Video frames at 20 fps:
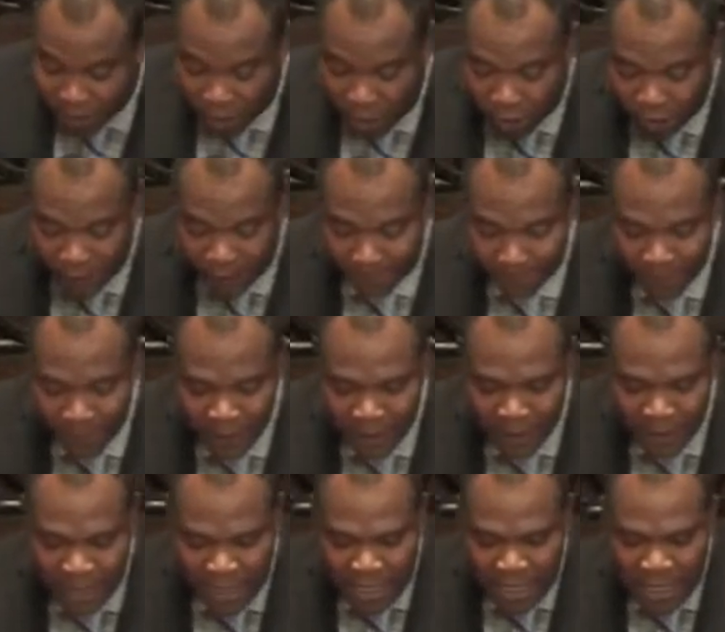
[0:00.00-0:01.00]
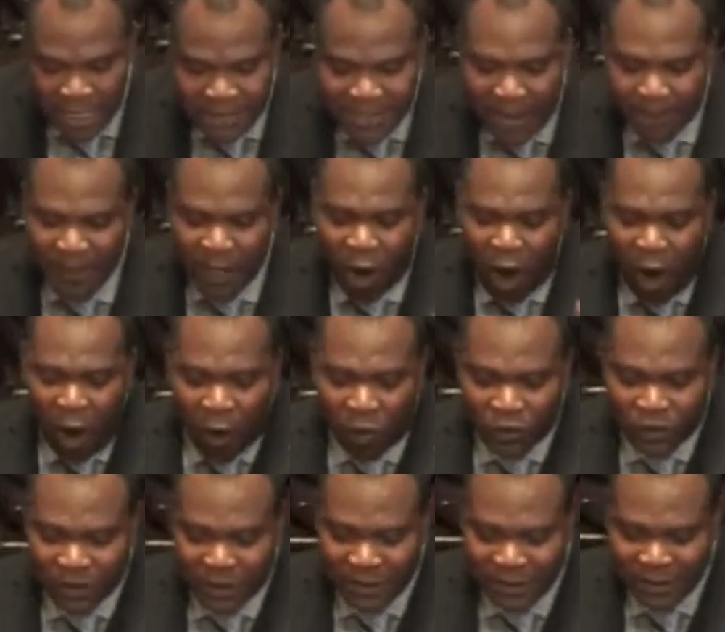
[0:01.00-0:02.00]
glory. He said,
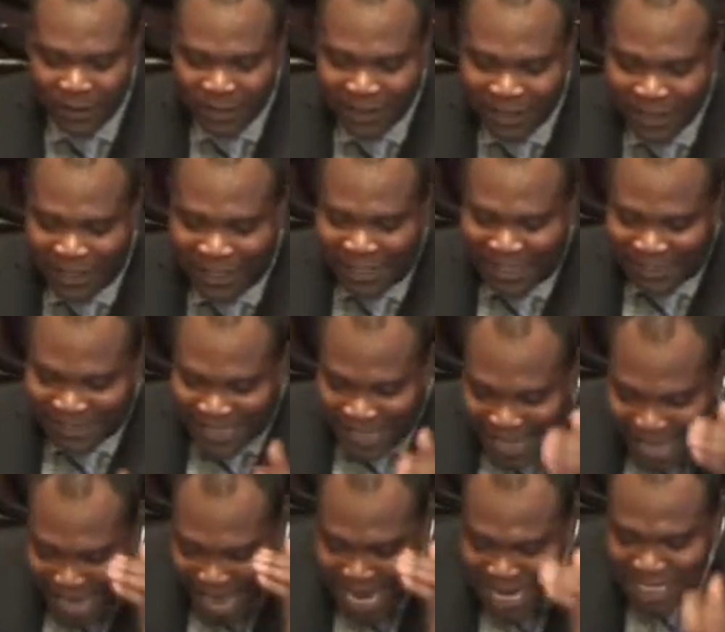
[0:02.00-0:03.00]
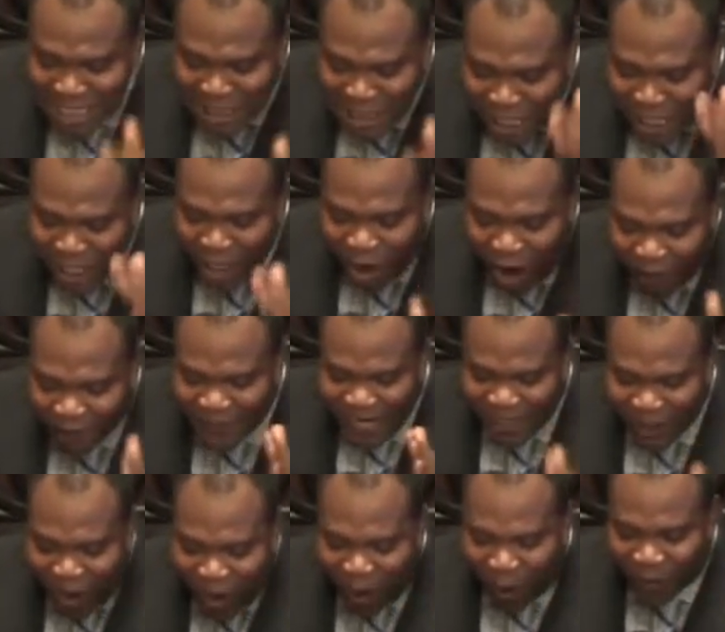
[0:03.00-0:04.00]
behold, the angel of
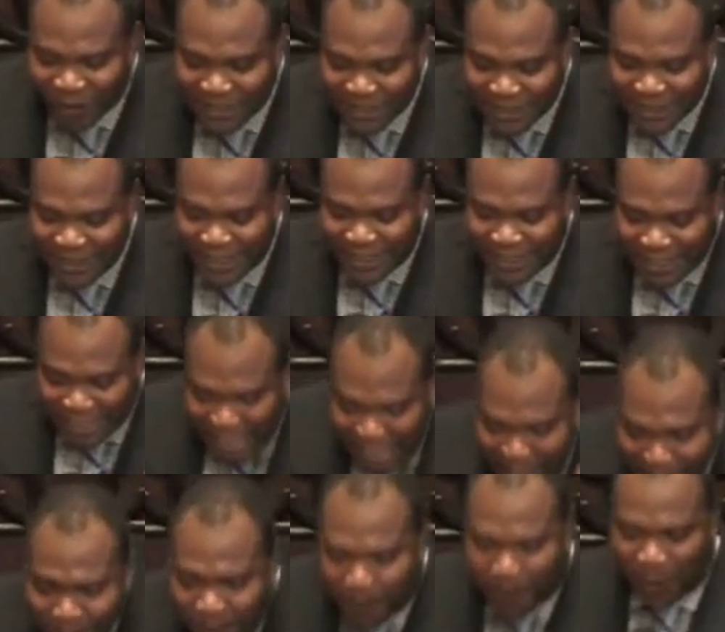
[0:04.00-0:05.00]
the Lord came